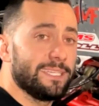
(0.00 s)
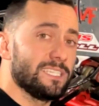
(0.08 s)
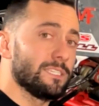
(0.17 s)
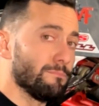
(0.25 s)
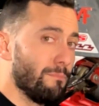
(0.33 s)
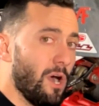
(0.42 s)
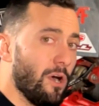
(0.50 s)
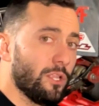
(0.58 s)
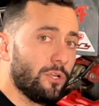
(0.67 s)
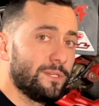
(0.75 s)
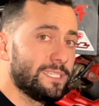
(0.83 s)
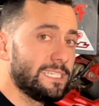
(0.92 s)

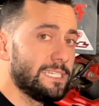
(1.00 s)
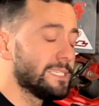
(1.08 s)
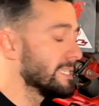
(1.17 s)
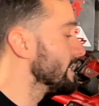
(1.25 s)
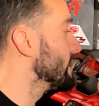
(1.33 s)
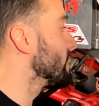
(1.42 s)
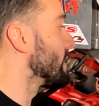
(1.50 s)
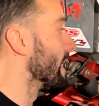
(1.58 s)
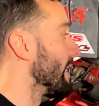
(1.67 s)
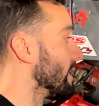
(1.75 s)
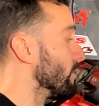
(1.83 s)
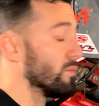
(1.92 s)
smaller CCs
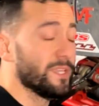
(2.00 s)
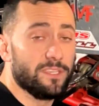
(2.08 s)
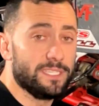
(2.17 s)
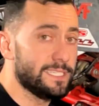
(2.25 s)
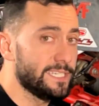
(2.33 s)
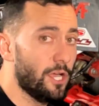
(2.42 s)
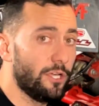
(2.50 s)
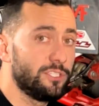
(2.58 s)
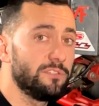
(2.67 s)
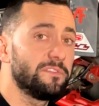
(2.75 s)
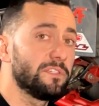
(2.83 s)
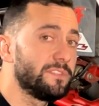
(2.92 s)
and with the
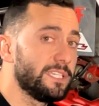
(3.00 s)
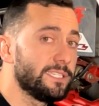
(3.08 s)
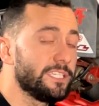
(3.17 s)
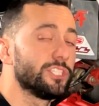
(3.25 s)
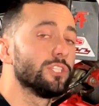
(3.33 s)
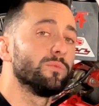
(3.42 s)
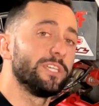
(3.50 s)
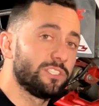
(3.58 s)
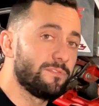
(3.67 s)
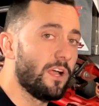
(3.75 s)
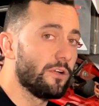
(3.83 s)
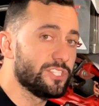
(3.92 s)
CR250 ignition, which
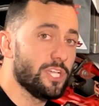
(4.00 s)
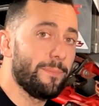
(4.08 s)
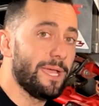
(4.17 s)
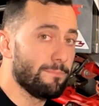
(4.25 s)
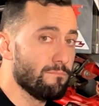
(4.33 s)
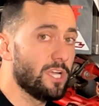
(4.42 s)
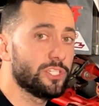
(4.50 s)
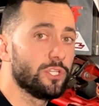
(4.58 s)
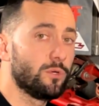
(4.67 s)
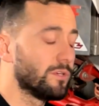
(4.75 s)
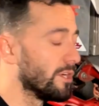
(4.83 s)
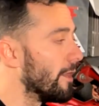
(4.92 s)
fires up at much
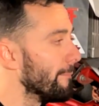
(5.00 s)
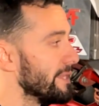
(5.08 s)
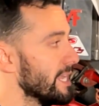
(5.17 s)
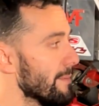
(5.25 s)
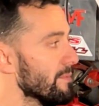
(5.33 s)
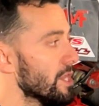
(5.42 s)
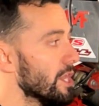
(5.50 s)
lower RPM,